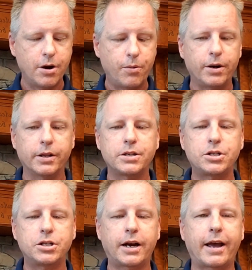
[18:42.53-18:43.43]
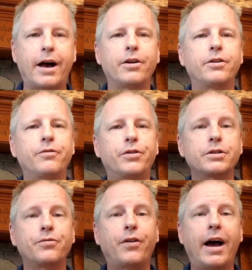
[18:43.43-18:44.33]
Well, let's check out
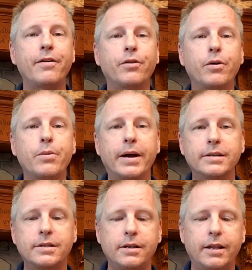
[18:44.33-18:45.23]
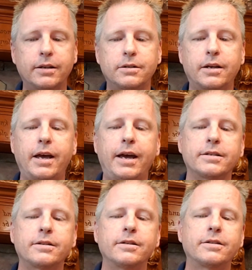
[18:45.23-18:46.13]
verse 5, and we may see that the case.